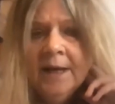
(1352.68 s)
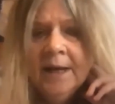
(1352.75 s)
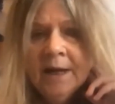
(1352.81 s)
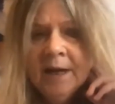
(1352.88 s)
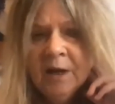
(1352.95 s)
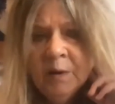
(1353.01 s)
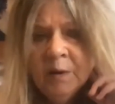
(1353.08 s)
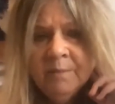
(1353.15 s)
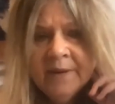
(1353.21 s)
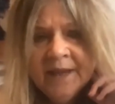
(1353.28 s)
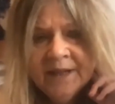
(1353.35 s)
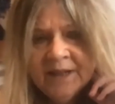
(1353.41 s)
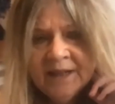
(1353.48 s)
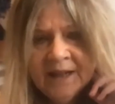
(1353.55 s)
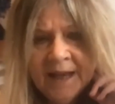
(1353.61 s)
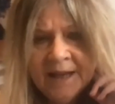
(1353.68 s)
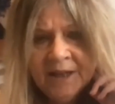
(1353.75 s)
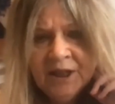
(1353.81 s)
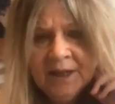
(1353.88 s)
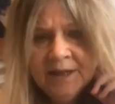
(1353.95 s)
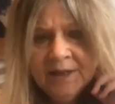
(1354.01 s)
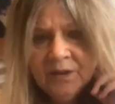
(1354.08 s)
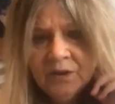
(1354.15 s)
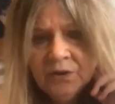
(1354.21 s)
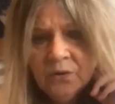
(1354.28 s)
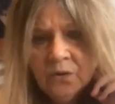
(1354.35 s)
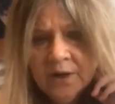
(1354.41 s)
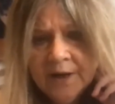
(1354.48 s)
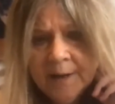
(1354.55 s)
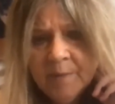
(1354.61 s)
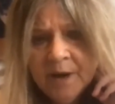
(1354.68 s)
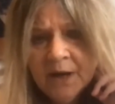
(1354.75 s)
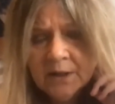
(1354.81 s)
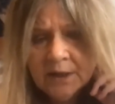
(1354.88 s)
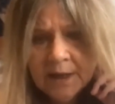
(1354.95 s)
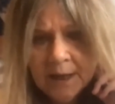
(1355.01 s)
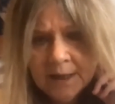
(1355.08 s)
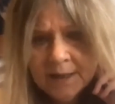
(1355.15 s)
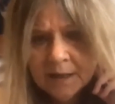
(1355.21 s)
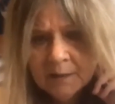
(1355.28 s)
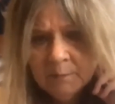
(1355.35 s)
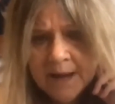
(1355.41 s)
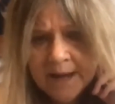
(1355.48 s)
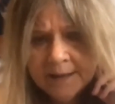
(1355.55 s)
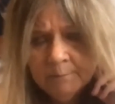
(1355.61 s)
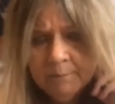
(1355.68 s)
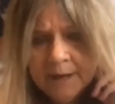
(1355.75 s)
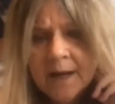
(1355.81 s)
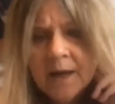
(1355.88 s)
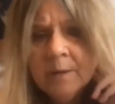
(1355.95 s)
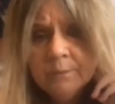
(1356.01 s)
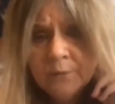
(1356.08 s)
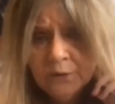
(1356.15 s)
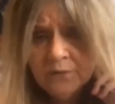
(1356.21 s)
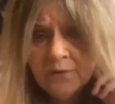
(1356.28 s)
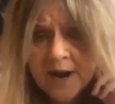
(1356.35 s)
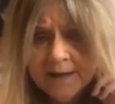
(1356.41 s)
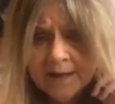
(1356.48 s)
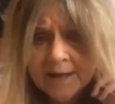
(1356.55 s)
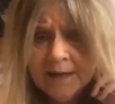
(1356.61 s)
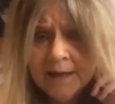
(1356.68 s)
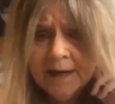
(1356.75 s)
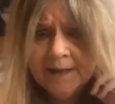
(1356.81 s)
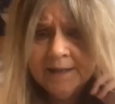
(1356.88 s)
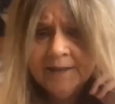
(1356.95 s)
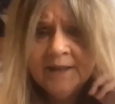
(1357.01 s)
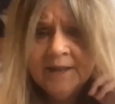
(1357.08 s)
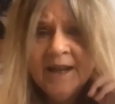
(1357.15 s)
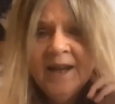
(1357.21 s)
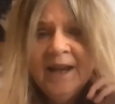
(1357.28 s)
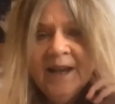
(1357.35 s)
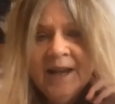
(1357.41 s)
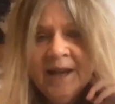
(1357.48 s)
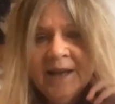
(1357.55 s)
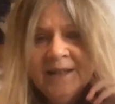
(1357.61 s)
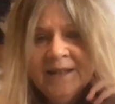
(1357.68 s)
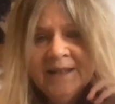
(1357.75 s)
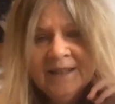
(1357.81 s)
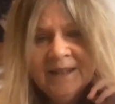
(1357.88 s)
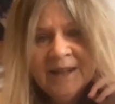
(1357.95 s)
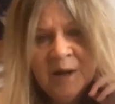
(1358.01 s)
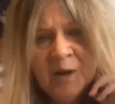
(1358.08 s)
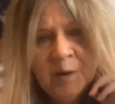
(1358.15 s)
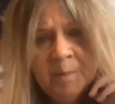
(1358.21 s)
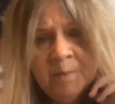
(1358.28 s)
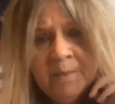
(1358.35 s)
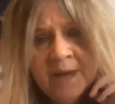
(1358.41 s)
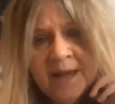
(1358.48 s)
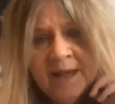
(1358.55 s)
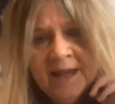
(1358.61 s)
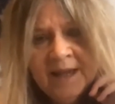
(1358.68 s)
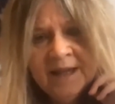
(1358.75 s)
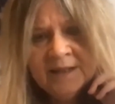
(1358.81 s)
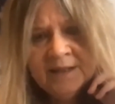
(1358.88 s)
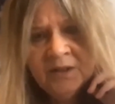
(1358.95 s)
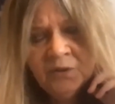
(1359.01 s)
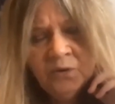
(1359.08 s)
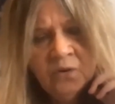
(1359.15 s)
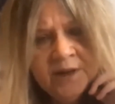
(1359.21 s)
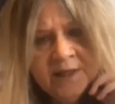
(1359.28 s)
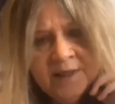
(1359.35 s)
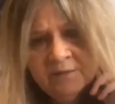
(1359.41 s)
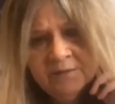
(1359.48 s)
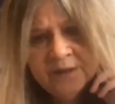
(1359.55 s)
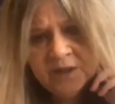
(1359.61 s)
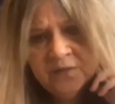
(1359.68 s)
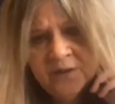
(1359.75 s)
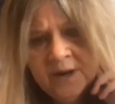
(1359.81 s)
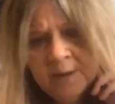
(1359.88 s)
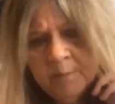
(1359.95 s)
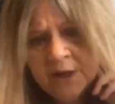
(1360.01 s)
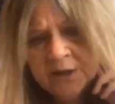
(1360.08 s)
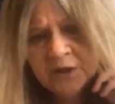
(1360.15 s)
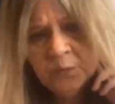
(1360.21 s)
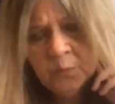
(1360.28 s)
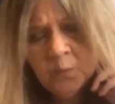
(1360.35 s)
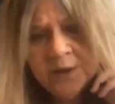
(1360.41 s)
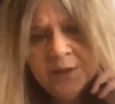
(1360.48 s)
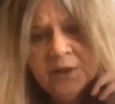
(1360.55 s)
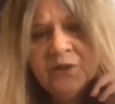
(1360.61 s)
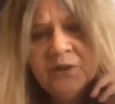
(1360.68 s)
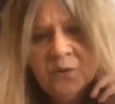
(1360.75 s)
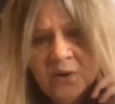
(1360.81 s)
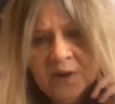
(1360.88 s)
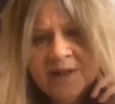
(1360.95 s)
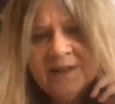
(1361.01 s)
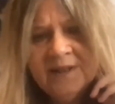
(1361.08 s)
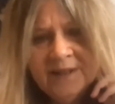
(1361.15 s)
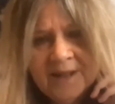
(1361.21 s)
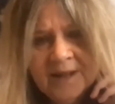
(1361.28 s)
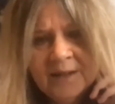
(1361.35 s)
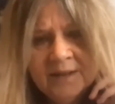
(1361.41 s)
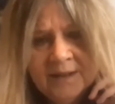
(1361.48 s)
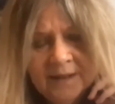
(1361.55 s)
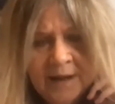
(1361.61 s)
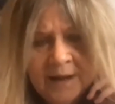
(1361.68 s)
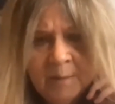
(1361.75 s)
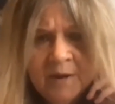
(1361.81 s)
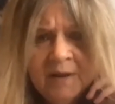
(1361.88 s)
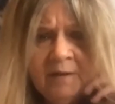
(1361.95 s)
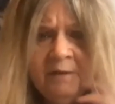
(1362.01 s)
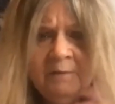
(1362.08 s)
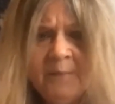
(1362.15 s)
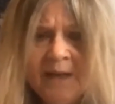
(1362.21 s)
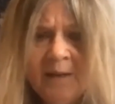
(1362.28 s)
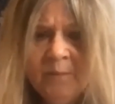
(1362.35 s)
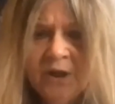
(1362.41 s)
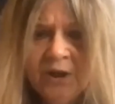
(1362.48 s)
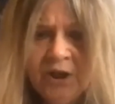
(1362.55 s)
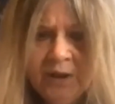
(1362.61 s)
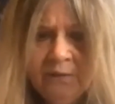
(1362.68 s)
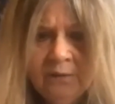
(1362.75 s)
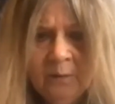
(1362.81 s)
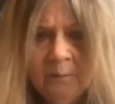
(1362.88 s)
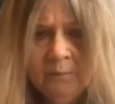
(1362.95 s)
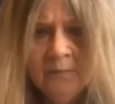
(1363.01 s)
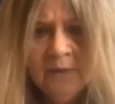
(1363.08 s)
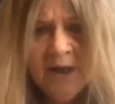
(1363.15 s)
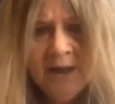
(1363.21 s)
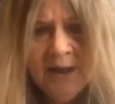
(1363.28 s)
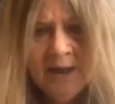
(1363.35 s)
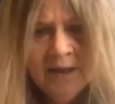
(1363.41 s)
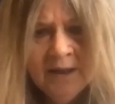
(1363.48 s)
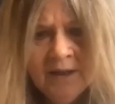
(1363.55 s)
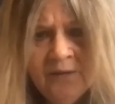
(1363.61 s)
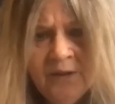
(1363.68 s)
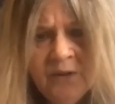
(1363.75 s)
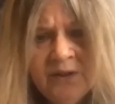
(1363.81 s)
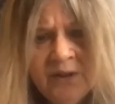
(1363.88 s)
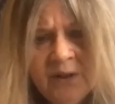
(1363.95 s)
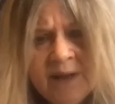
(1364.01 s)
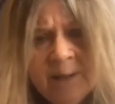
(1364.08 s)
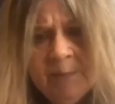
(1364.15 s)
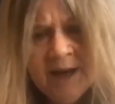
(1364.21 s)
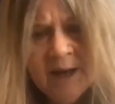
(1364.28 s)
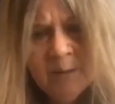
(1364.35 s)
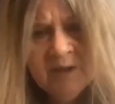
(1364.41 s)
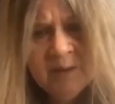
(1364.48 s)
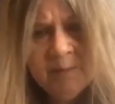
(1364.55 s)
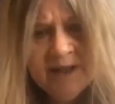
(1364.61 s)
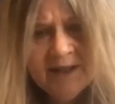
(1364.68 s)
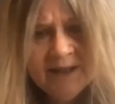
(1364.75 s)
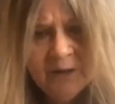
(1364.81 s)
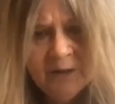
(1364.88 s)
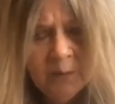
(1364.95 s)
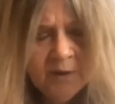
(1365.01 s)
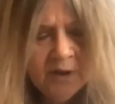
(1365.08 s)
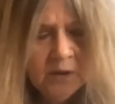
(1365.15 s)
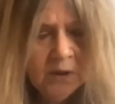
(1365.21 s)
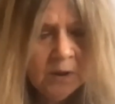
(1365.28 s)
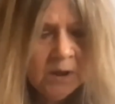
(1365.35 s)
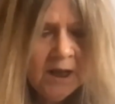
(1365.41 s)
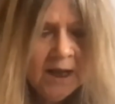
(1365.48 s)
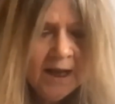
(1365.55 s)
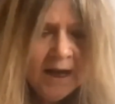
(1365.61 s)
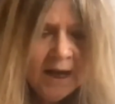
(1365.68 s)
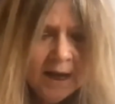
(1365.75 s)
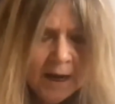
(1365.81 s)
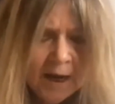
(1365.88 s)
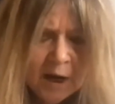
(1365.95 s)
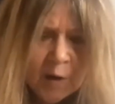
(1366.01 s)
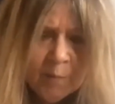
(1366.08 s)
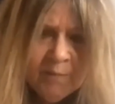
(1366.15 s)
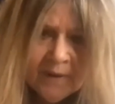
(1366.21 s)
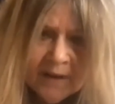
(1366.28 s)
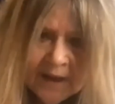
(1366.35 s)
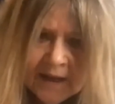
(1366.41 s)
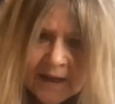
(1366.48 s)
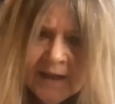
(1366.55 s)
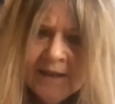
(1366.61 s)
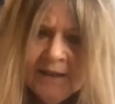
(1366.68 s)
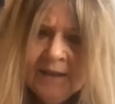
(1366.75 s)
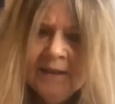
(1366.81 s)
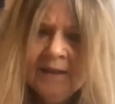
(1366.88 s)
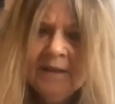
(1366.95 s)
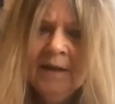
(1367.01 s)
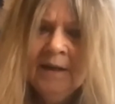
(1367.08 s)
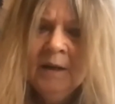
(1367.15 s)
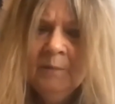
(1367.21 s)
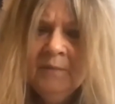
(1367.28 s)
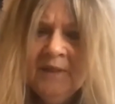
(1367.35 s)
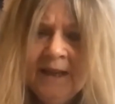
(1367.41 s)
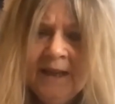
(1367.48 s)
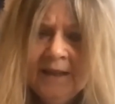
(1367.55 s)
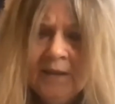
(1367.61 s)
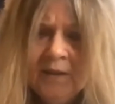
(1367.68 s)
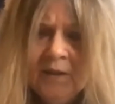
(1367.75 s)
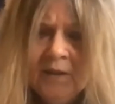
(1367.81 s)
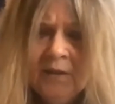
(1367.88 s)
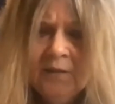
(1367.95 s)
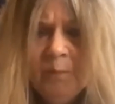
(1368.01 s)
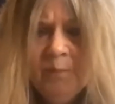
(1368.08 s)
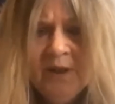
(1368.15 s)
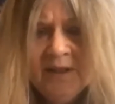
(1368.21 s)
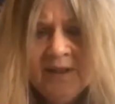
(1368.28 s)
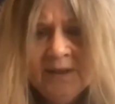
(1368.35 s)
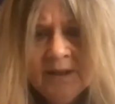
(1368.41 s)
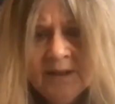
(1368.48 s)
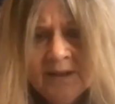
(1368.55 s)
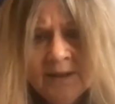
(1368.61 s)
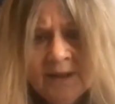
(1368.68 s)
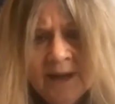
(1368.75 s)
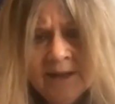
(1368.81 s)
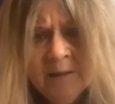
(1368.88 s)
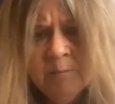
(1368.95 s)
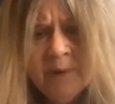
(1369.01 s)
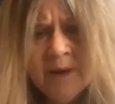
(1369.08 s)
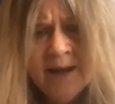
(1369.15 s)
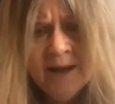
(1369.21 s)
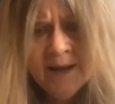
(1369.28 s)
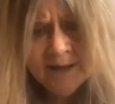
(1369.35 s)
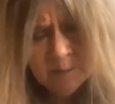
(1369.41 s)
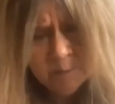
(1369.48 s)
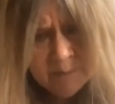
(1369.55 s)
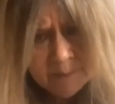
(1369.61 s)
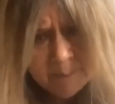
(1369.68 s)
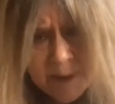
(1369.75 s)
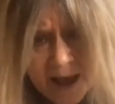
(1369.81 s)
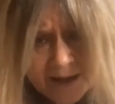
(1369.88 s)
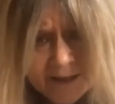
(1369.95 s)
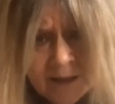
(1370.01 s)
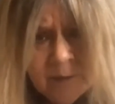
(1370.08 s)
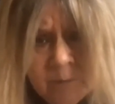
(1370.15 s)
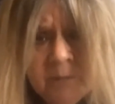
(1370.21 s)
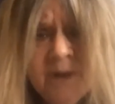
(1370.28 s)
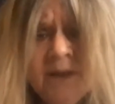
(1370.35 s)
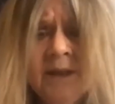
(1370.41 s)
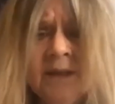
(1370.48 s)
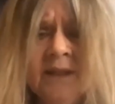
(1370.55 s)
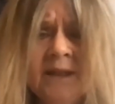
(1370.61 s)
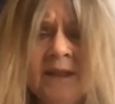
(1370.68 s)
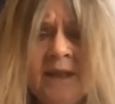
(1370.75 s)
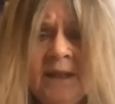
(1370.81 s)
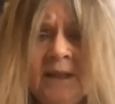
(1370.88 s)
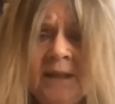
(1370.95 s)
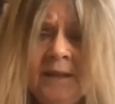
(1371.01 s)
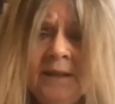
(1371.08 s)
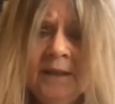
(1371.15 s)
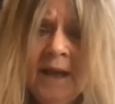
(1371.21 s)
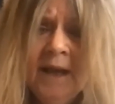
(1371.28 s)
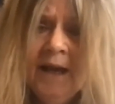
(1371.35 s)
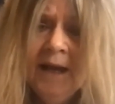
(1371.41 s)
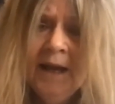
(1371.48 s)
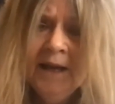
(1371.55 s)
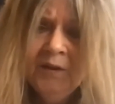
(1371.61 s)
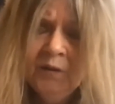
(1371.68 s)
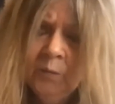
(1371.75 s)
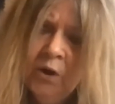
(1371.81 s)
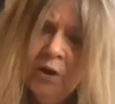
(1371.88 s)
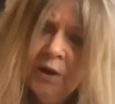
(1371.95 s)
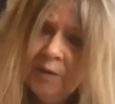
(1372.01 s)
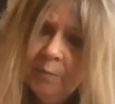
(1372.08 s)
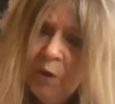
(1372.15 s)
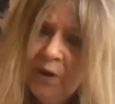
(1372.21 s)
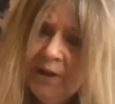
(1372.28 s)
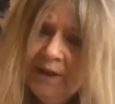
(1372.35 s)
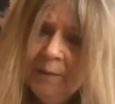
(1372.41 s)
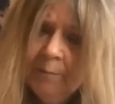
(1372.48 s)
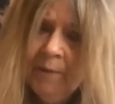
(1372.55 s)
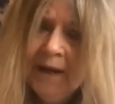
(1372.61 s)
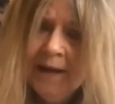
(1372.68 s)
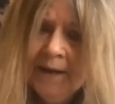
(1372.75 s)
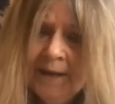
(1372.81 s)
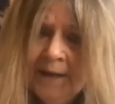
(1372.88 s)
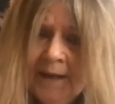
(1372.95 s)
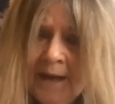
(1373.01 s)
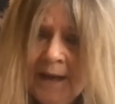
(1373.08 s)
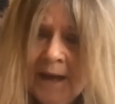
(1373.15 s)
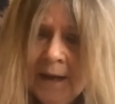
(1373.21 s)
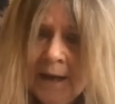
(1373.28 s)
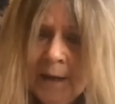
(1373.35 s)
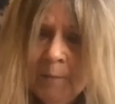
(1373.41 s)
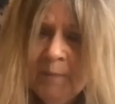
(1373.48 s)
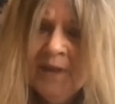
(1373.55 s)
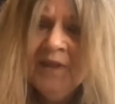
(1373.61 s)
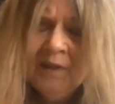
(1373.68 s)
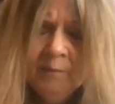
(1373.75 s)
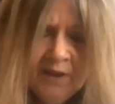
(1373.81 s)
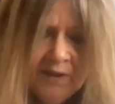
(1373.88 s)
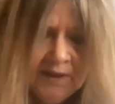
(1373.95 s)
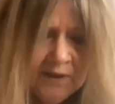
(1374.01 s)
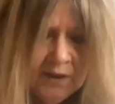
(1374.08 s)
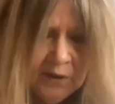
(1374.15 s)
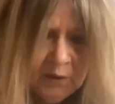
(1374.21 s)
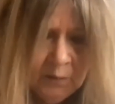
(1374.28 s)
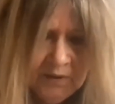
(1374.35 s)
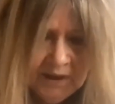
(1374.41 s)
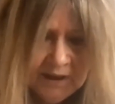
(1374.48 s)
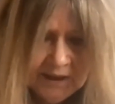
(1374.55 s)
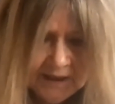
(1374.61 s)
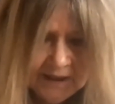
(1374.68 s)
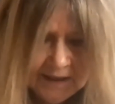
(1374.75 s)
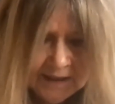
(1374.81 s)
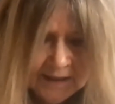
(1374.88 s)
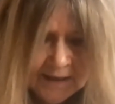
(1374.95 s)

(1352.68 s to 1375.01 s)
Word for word: Um, it actually is a story about how a young man becomes radicalized. And um, it's a story that fits very much with the stories that um, have been emerging from the interviews. You know, he becomes a petty criminal. Um, his um, sense of hopelessness and, and abandonment is, as it were, exploited by Islamists in the community.